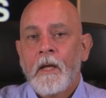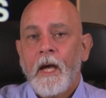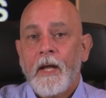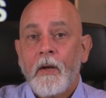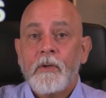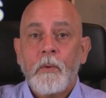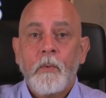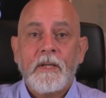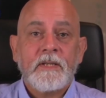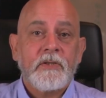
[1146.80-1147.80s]
And only
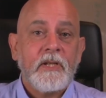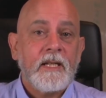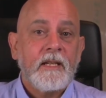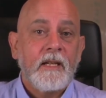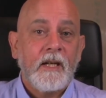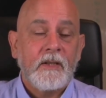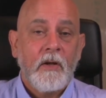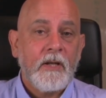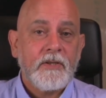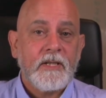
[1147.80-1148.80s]
once she
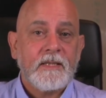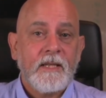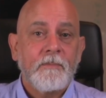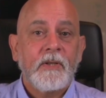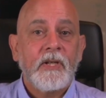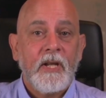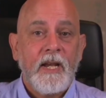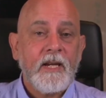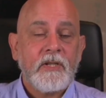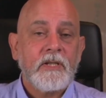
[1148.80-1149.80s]
acknowledges some
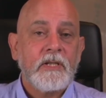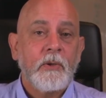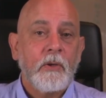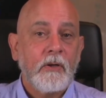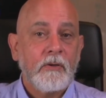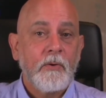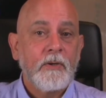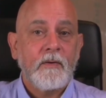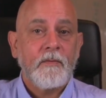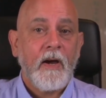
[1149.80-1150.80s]
connection to her own
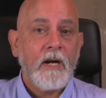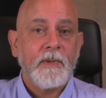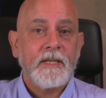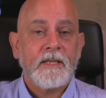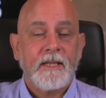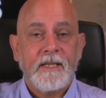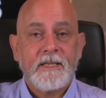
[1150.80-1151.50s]
environment and the